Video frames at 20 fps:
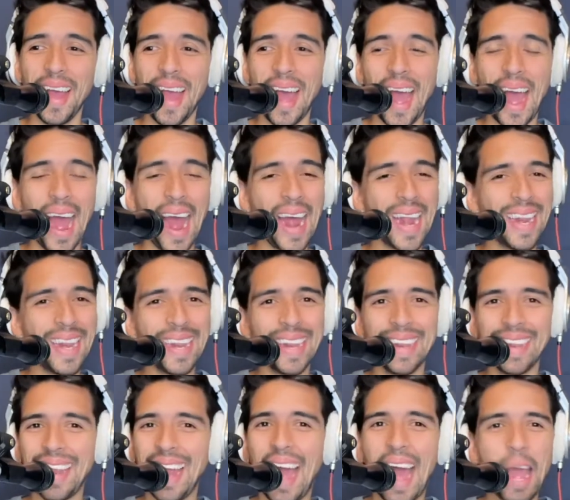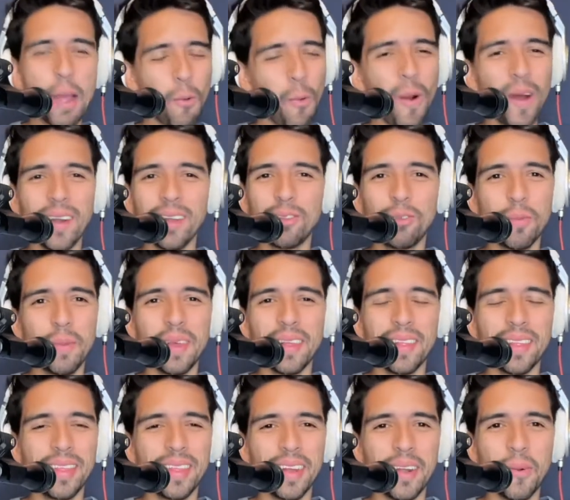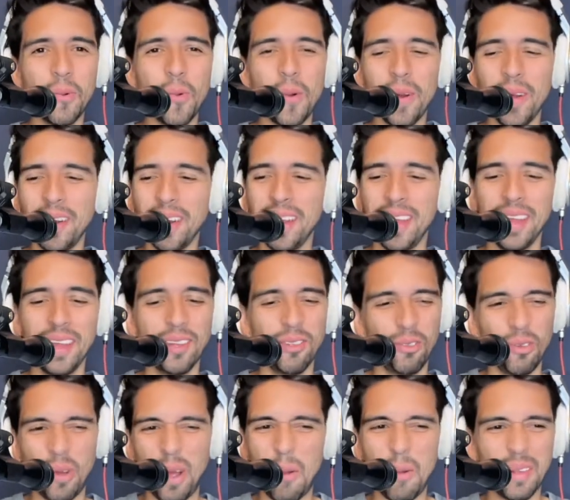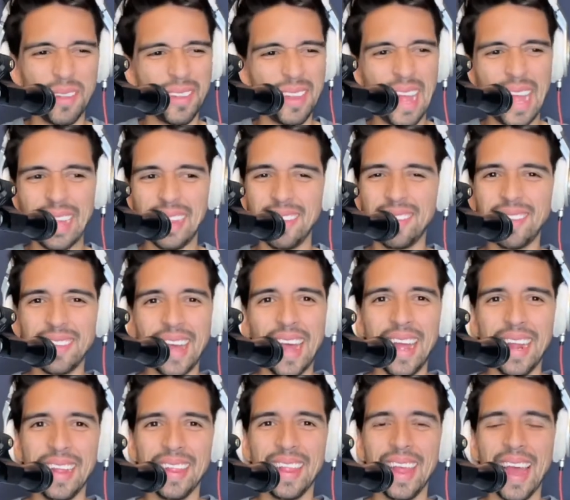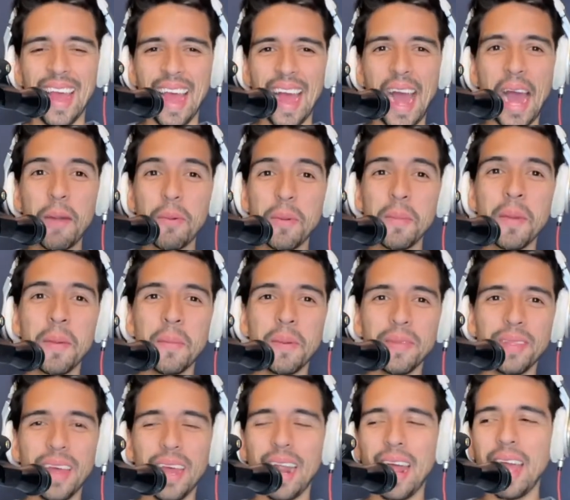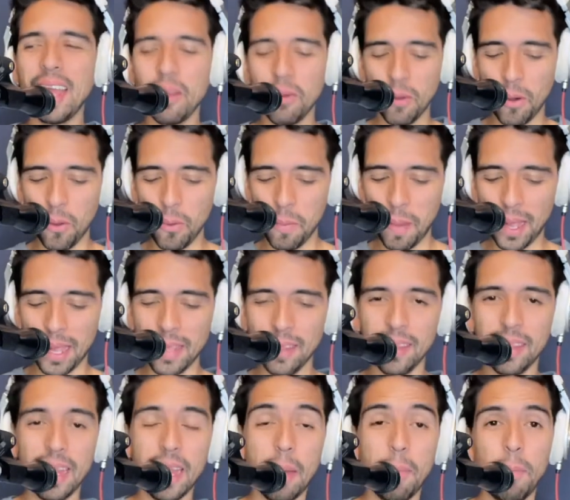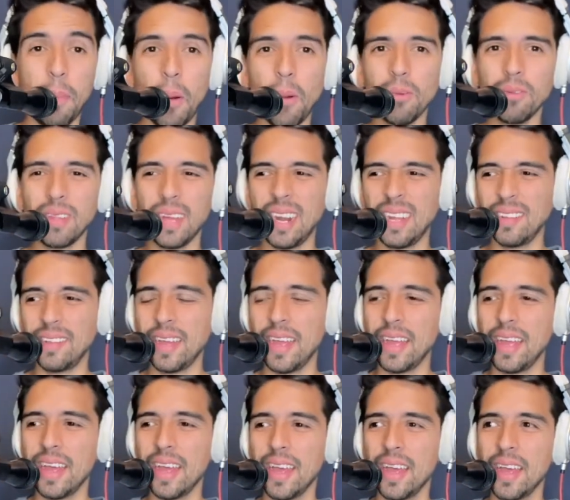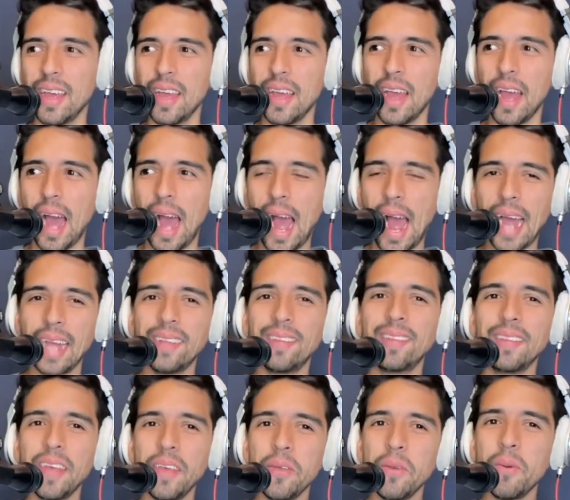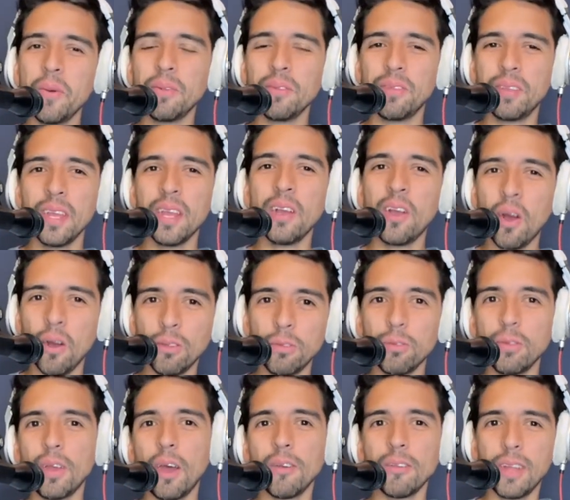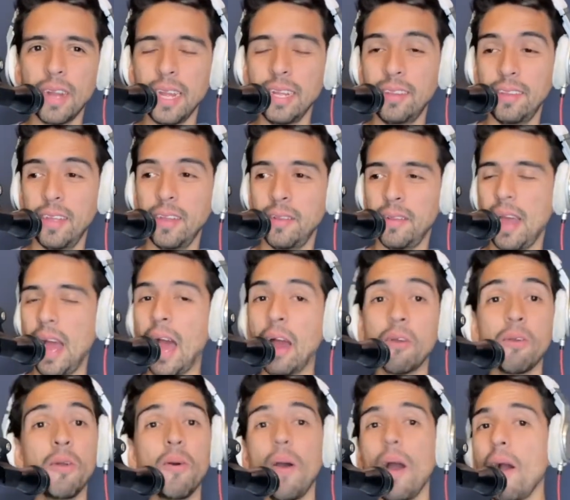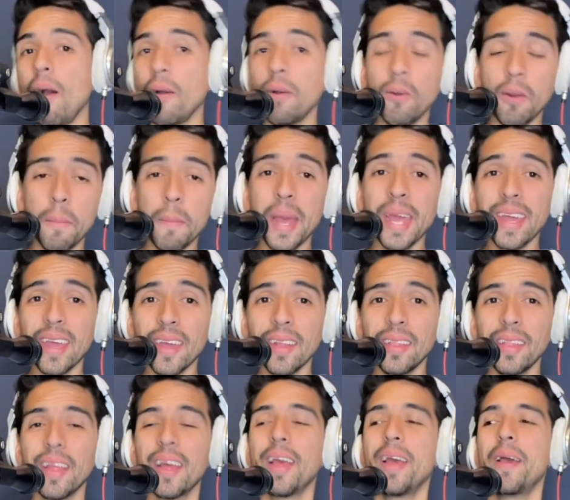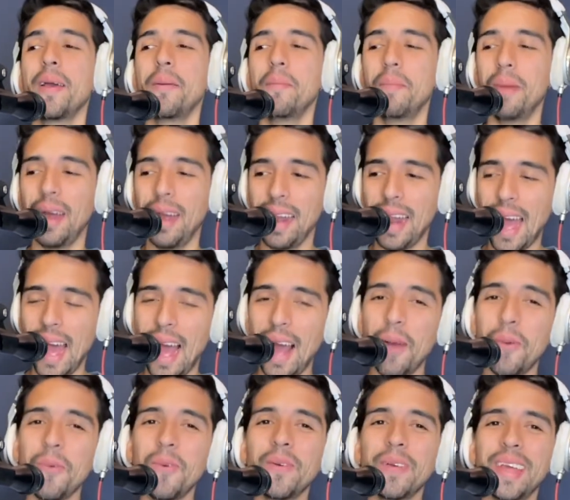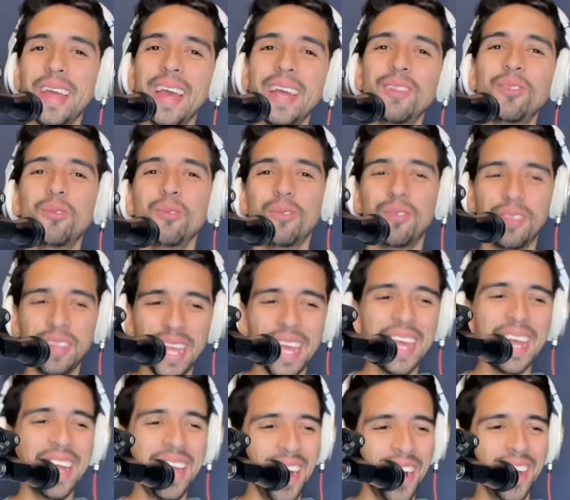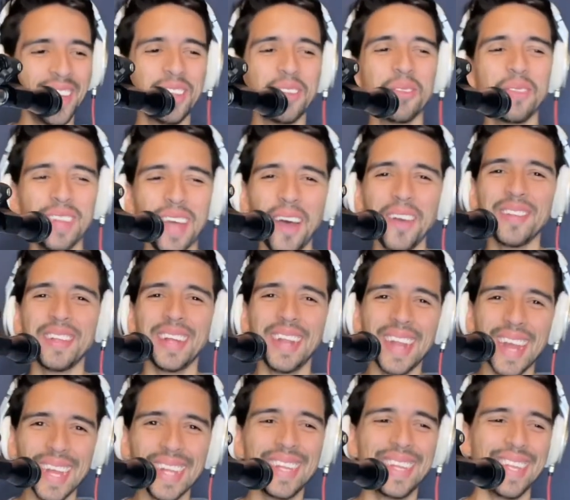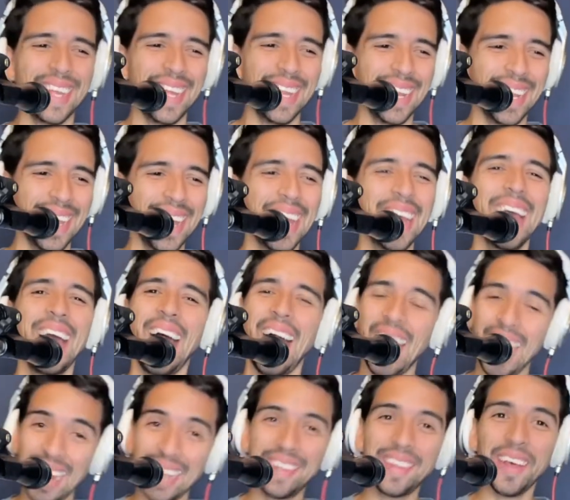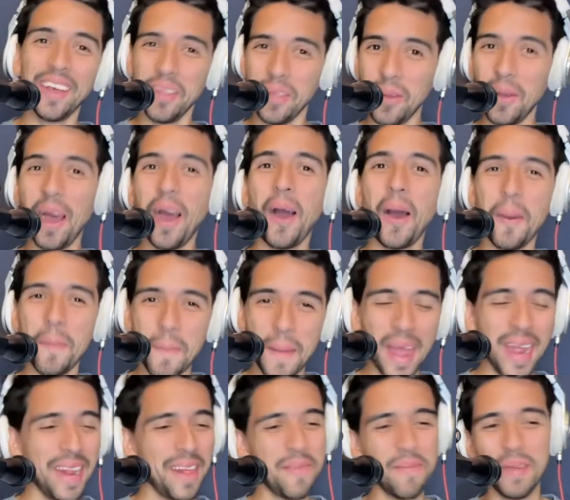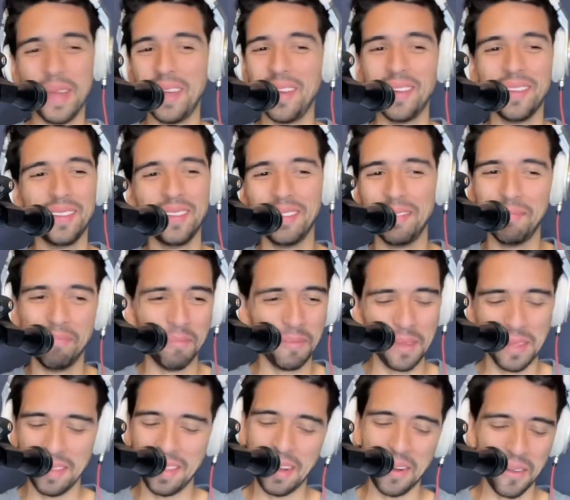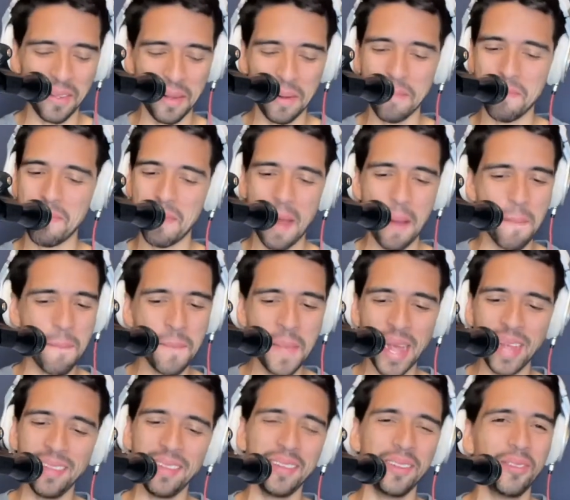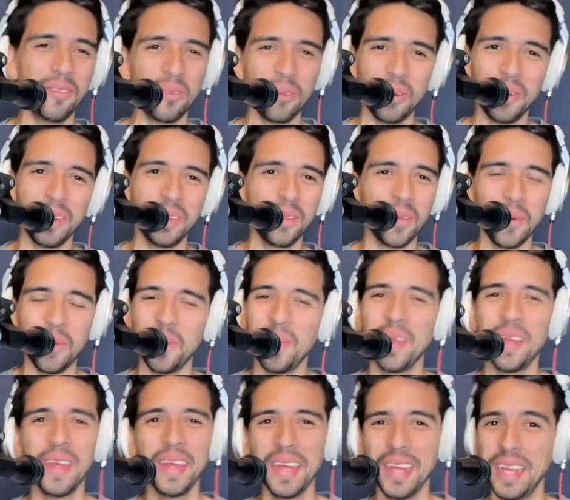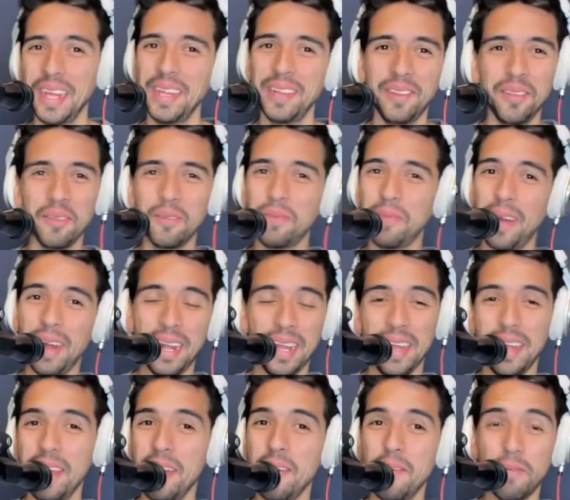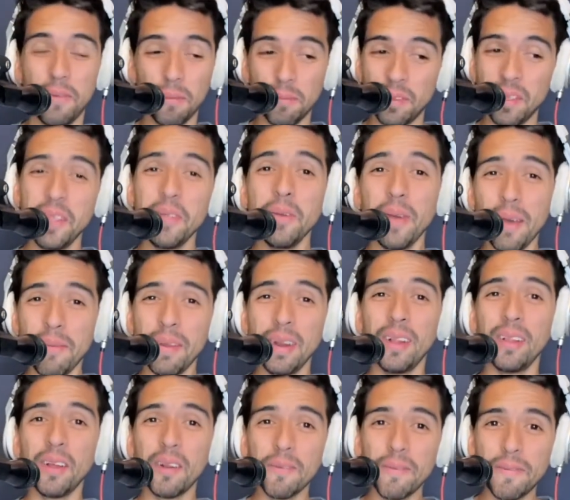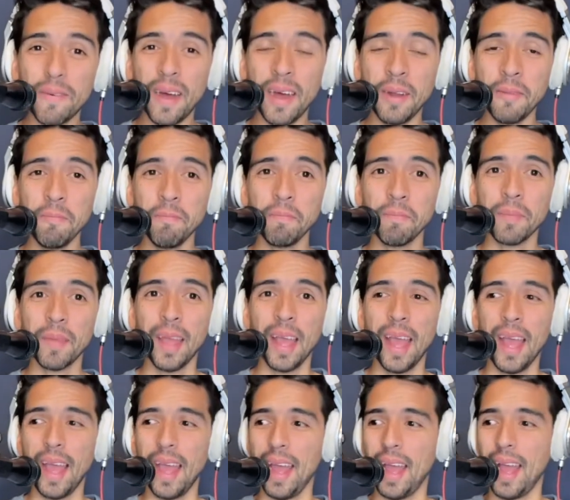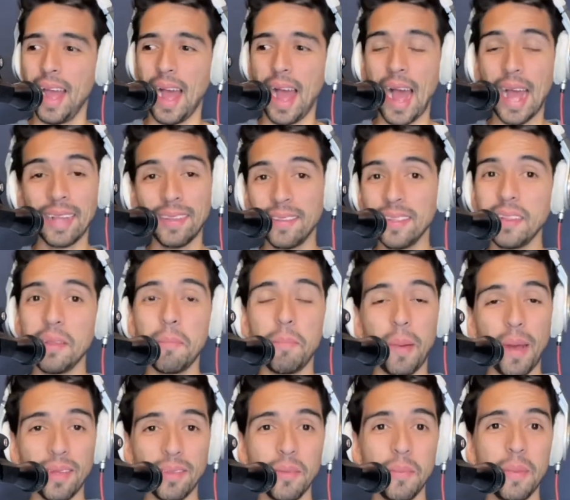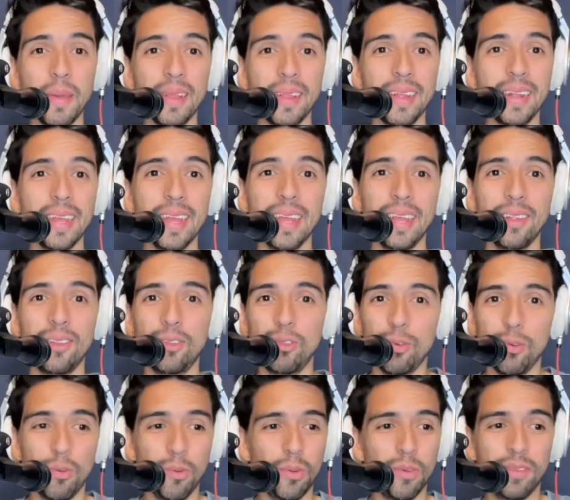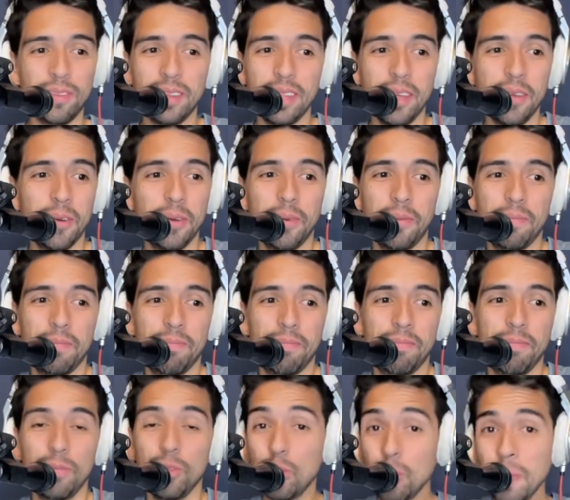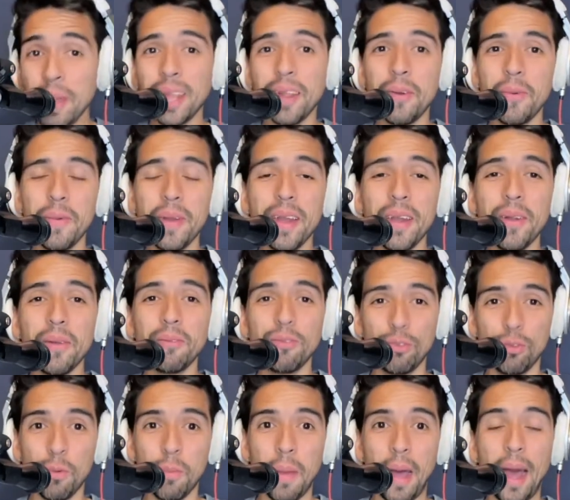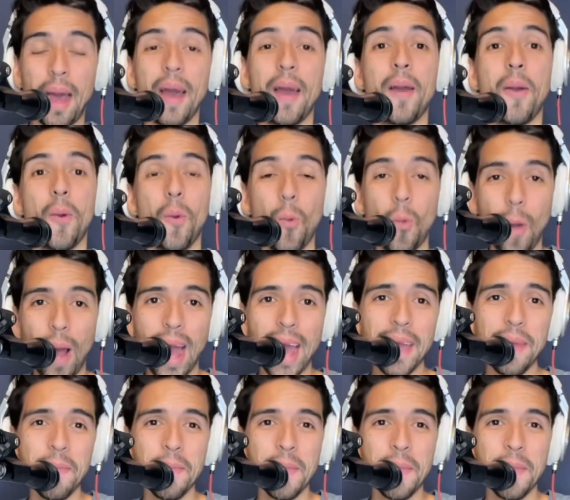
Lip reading: and I wanted to be the third one. So I was like, decided. I remember that I wrote back in the day a post and I say, I see you on SinCon 2018. I don't know how I'm going to make it, but I will get to SinCon 2018. And I tell you how I made it, because it's another amazing story. So it's just funny. From seeing you having a lot of fun, I see the possibility to still do my career on Zumba. Why?